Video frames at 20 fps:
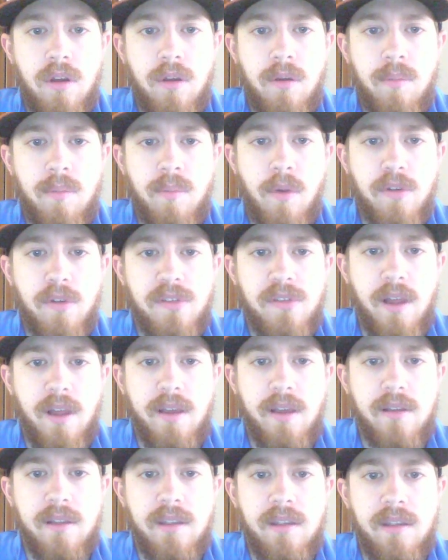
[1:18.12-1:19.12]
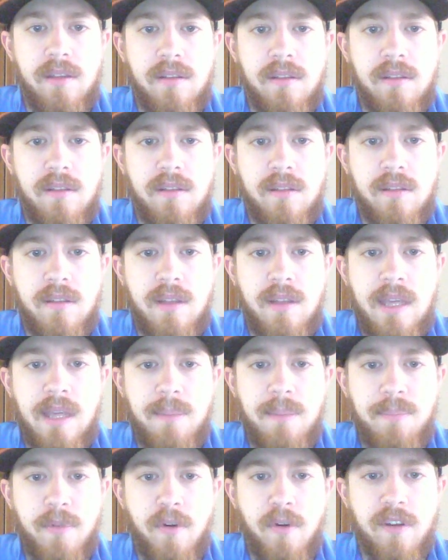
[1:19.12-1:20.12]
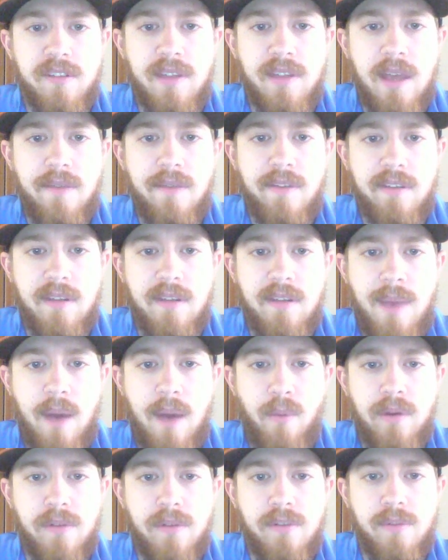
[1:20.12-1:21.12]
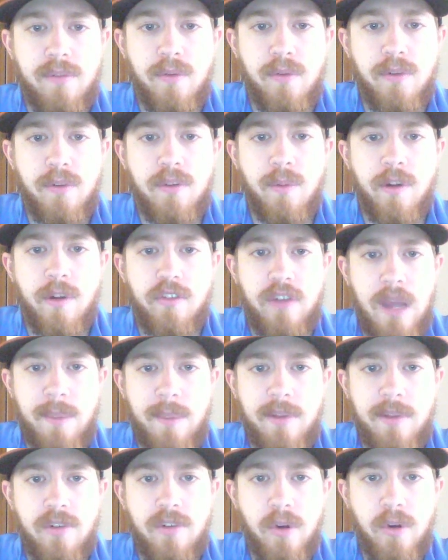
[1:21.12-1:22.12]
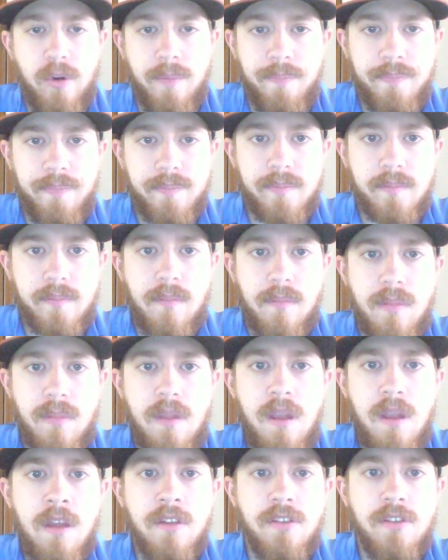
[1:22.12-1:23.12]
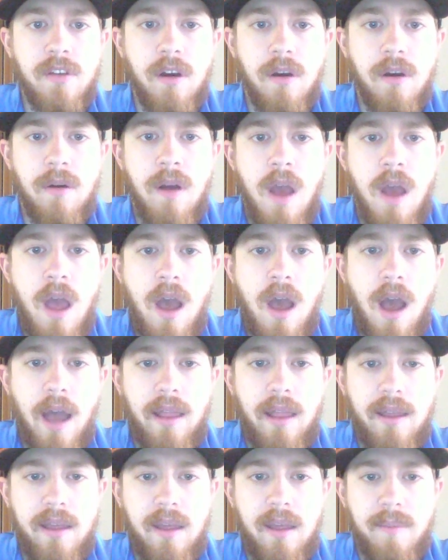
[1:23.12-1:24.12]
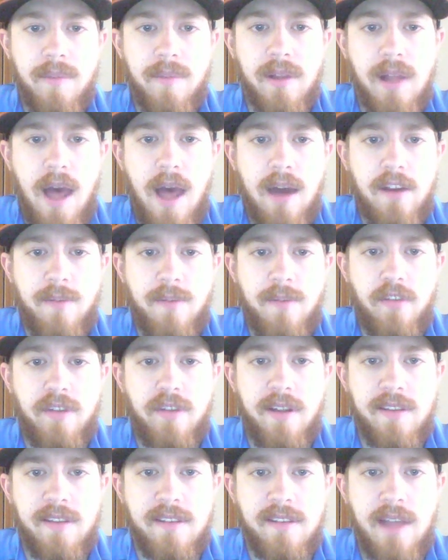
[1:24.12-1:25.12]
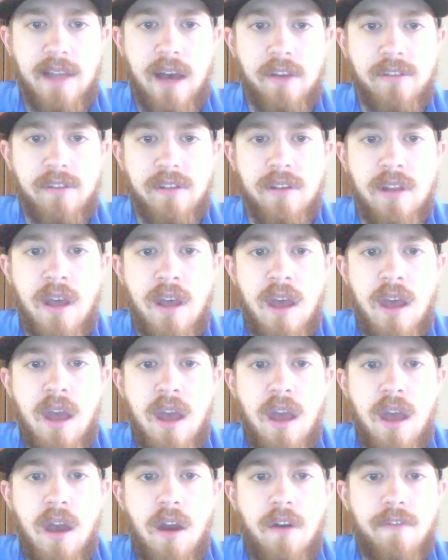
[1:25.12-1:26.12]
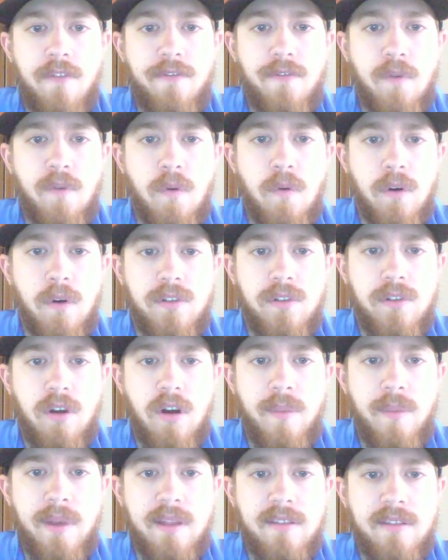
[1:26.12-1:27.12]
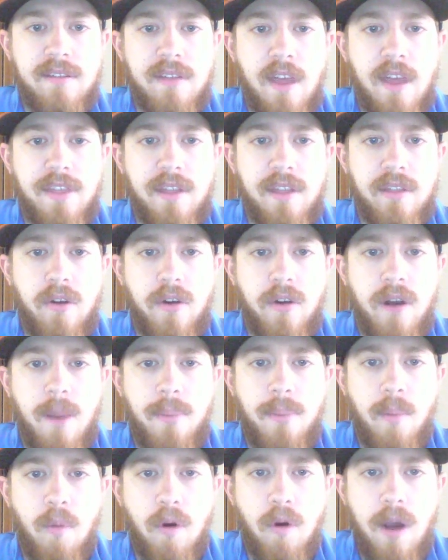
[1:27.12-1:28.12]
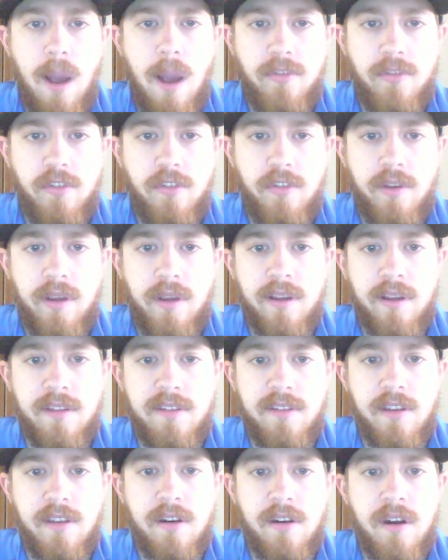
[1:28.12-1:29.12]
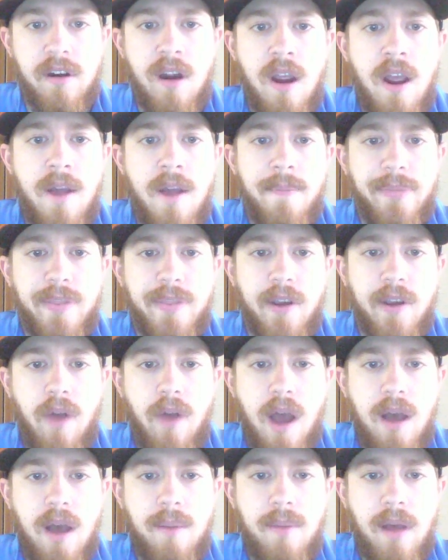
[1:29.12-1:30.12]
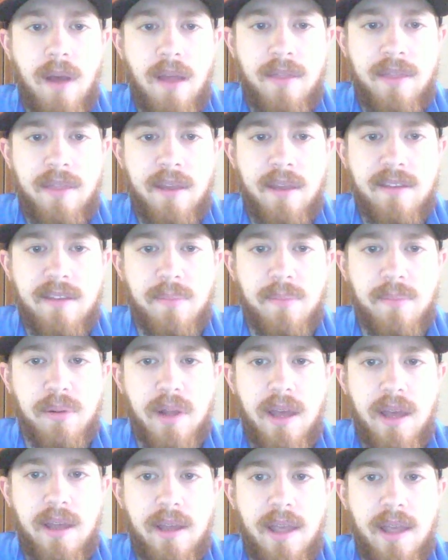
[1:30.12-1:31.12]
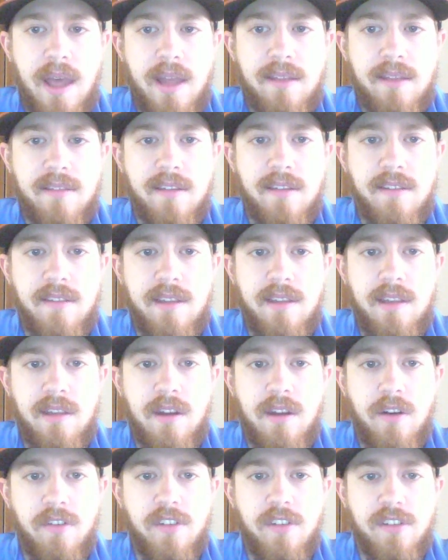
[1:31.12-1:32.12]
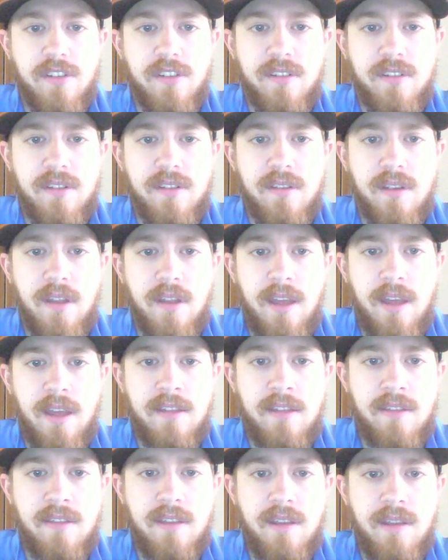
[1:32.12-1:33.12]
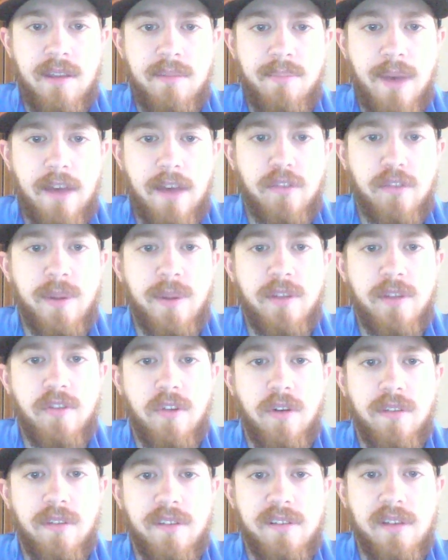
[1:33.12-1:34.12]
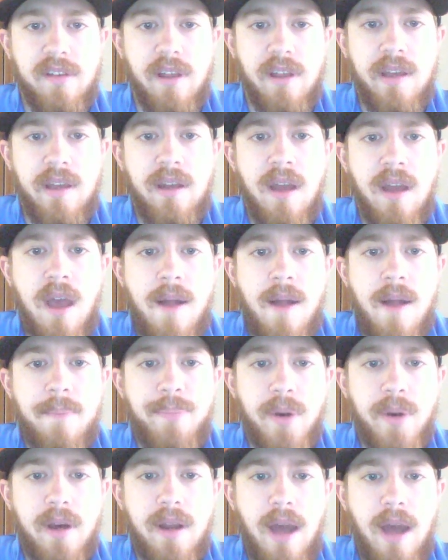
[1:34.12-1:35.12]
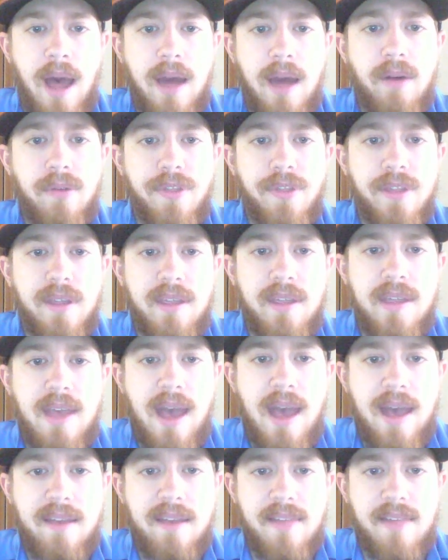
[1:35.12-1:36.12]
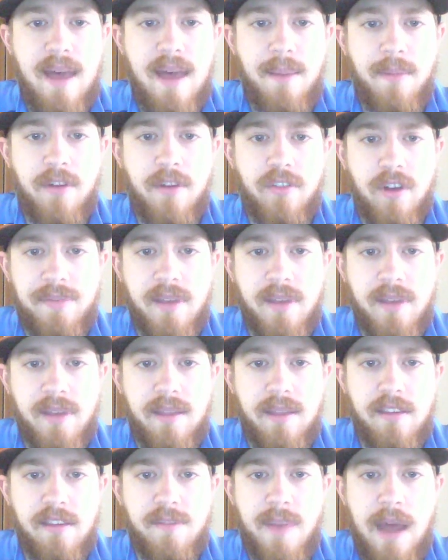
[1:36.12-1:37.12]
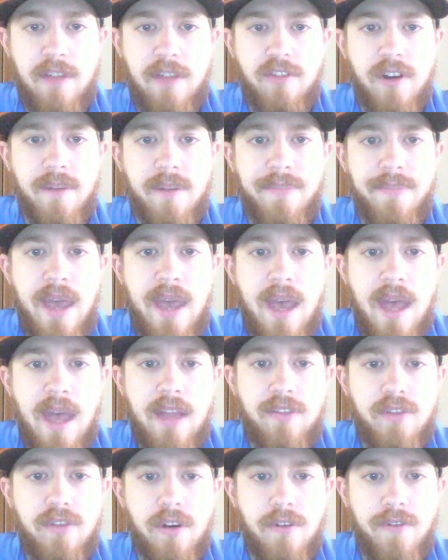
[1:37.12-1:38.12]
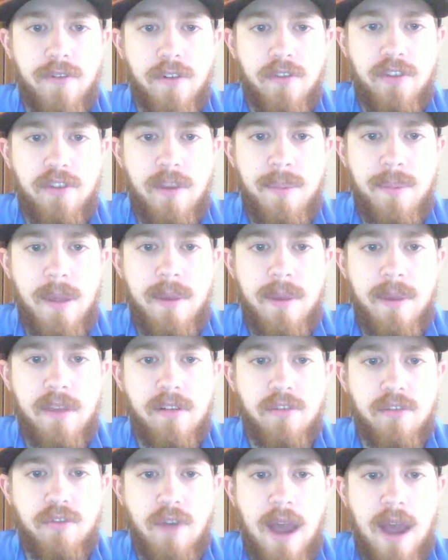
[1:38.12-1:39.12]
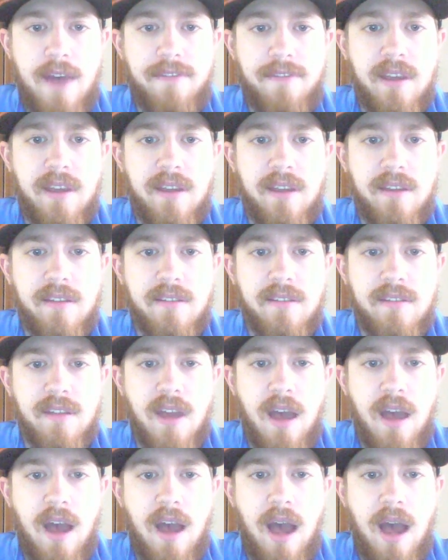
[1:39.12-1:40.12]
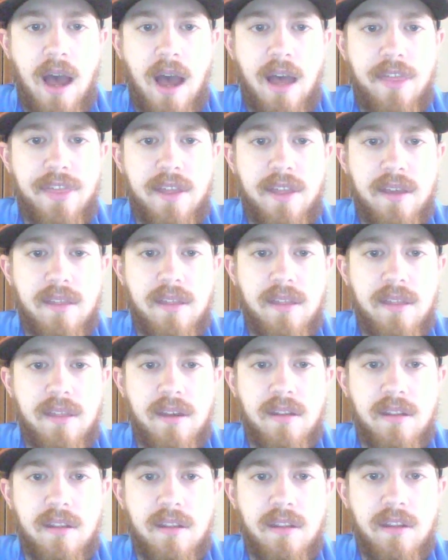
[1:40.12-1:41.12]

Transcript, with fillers: most likely keep Chris Davis and Matt Wieters from doing too much damage to him. So I like him a lot, especially at 6,000. For tournaments, I think there are a couple more options you can consider. DeGrom, I think's in play again since he, you know, just is the best pitcher on the slate, but I don't think he has that much upside in this matchup. And so for GPPs on DraftKings, I think that